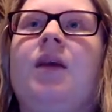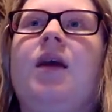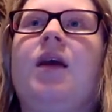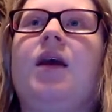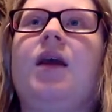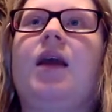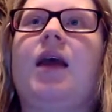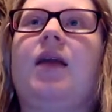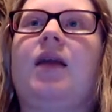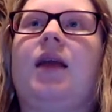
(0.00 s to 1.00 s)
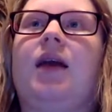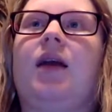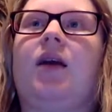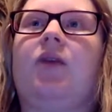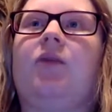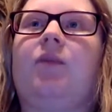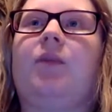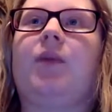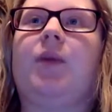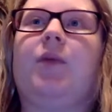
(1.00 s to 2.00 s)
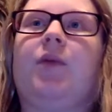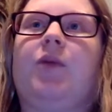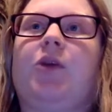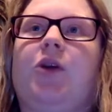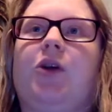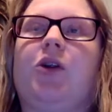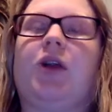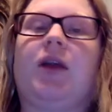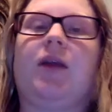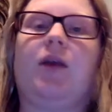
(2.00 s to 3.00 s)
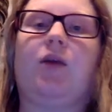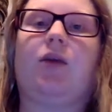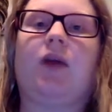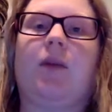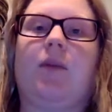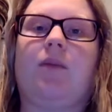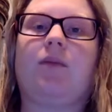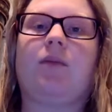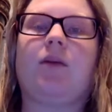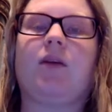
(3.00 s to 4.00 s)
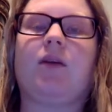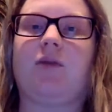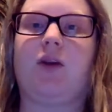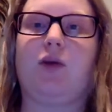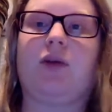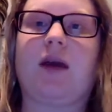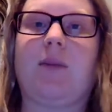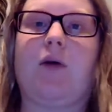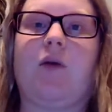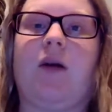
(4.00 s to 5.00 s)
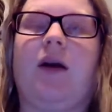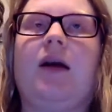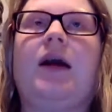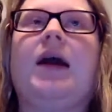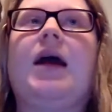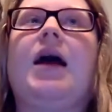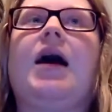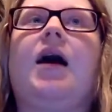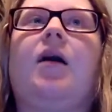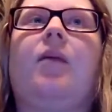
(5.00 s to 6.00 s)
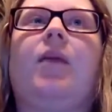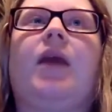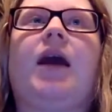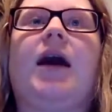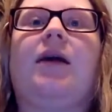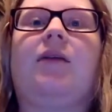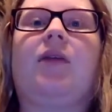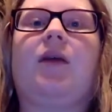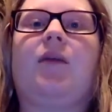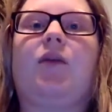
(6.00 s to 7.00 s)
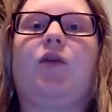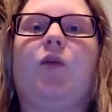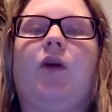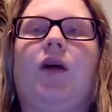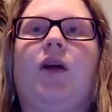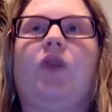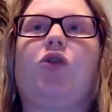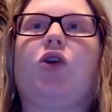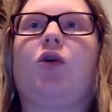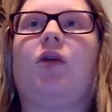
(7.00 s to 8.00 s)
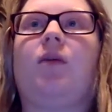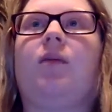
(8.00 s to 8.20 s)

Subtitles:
he has like a lot of people from church, like different youth come over. He hires them to work, to show them,